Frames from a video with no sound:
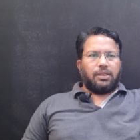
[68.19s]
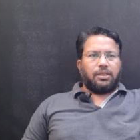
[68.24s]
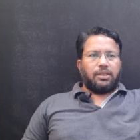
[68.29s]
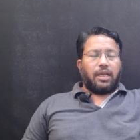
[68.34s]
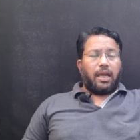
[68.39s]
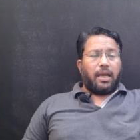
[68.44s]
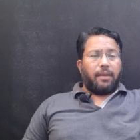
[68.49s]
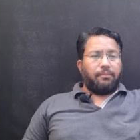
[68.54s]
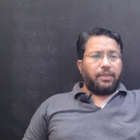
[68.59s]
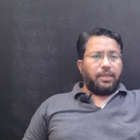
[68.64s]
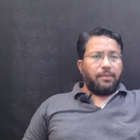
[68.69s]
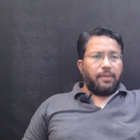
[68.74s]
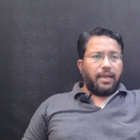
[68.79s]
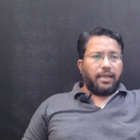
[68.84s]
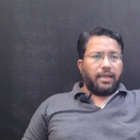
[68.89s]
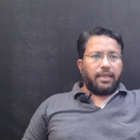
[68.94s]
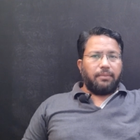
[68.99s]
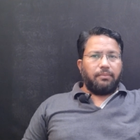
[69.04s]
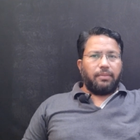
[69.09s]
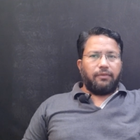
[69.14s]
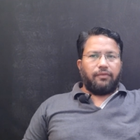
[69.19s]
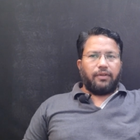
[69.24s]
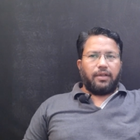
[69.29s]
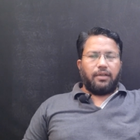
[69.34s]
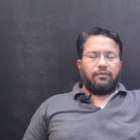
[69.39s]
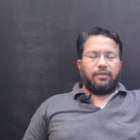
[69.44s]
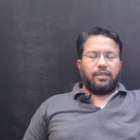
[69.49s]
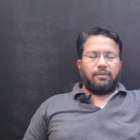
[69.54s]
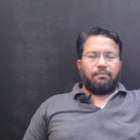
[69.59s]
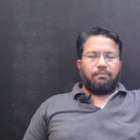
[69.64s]
The empty bag can be filled
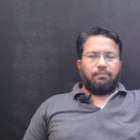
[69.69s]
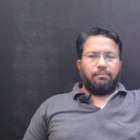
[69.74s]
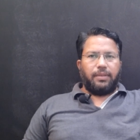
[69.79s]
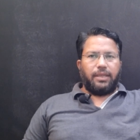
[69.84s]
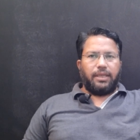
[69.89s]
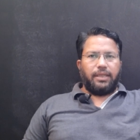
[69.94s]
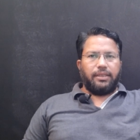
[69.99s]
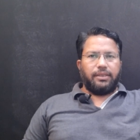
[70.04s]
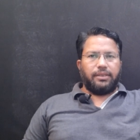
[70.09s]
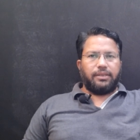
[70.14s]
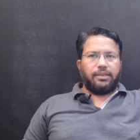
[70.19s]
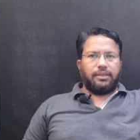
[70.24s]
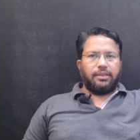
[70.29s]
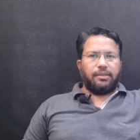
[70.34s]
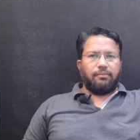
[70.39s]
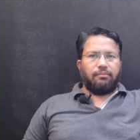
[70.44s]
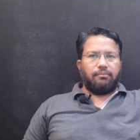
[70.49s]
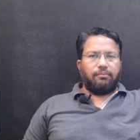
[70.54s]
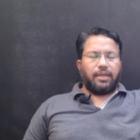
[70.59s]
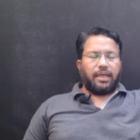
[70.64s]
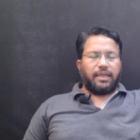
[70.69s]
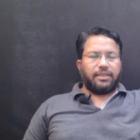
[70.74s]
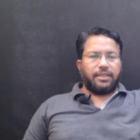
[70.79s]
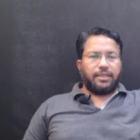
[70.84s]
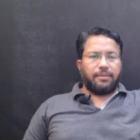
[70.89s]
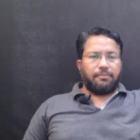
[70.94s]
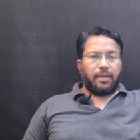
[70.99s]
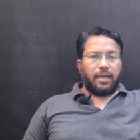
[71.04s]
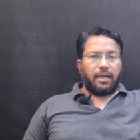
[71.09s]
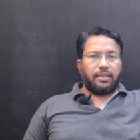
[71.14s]
with beans,
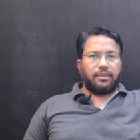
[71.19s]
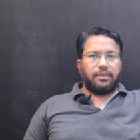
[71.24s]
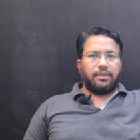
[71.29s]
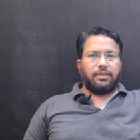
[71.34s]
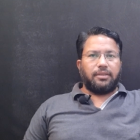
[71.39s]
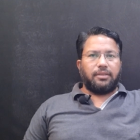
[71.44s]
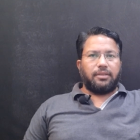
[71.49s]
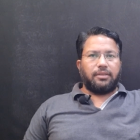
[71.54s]
plastic bags,